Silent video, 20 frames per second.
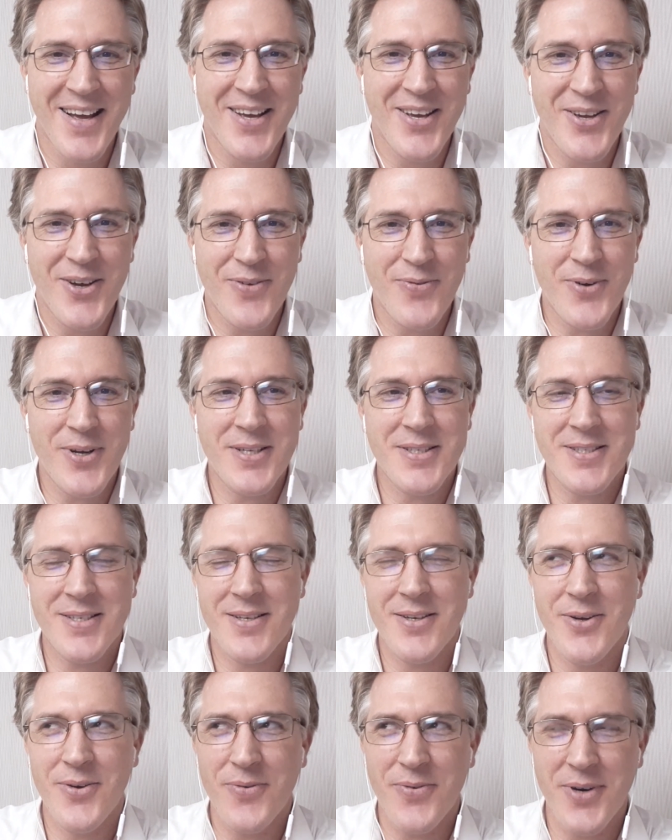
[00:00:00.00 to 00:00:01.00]
You've
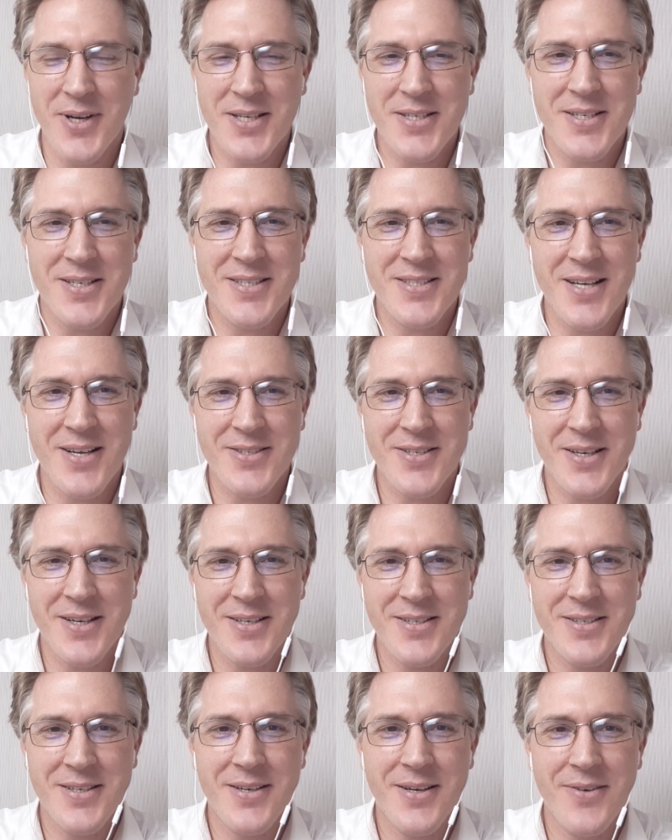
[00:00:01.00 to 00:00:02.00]
reached, sounds like
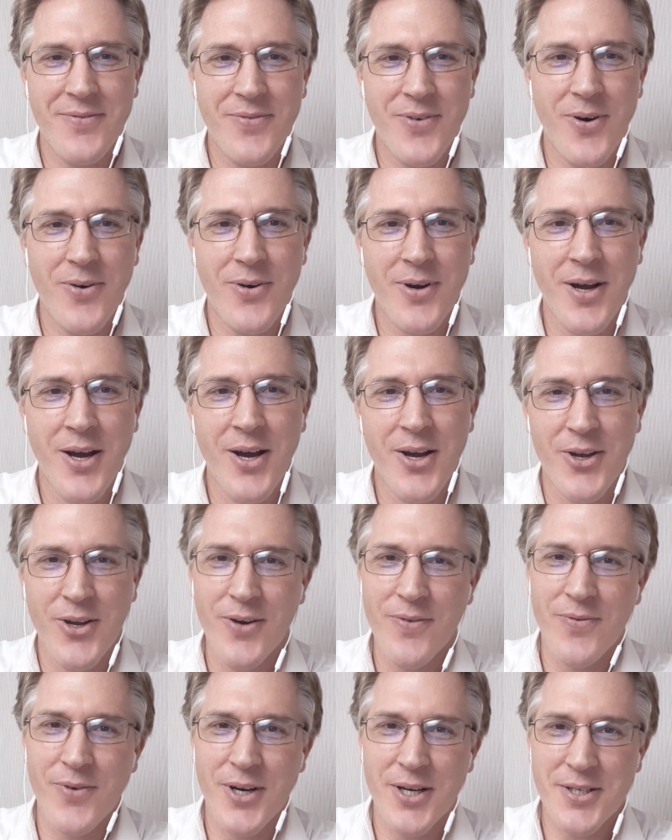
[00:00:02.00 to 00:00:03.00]
a phone.
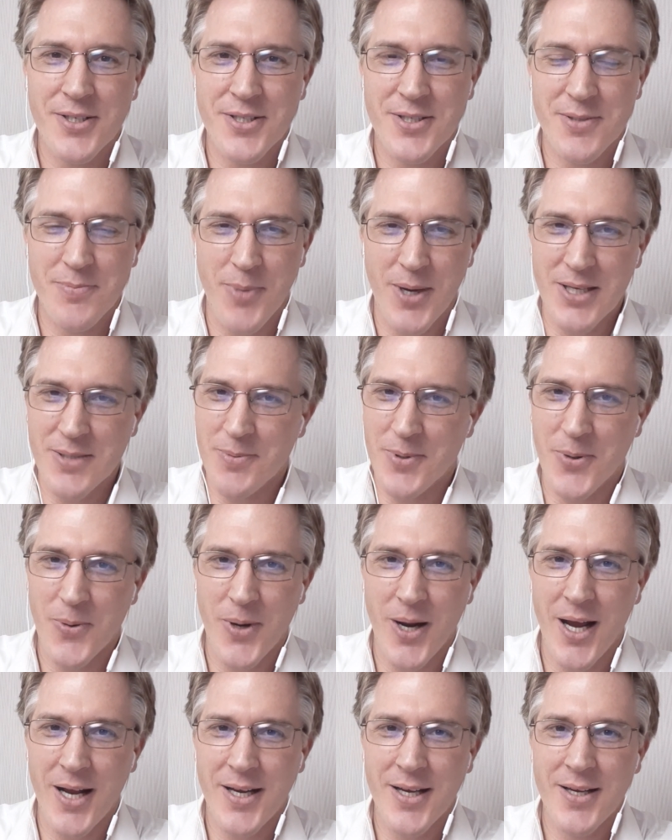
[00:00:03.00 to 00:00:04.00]
You've reached space
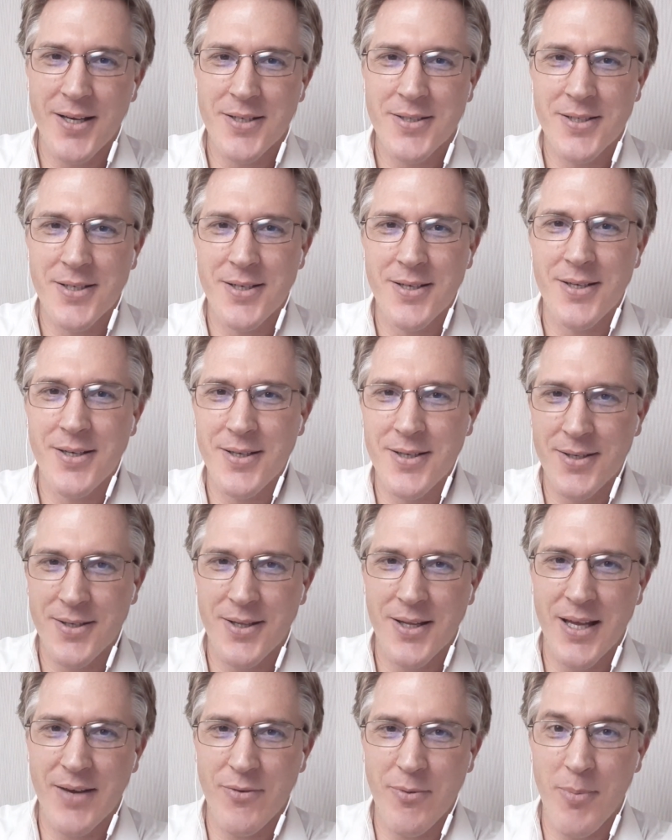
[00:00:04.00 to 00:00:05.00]
between ideas.
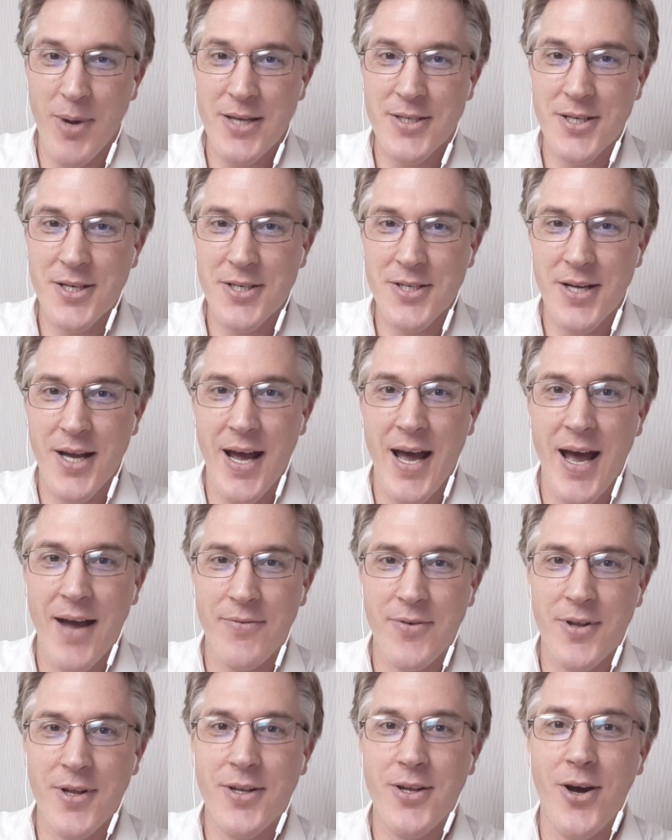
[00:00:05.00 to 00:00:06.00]
Leave a message
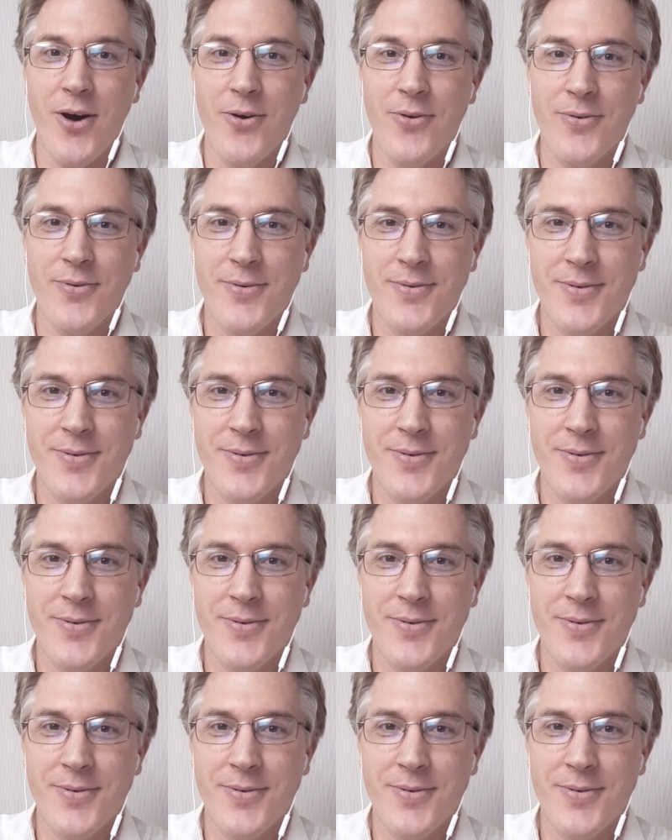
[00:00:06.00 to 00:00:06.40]
after the tone.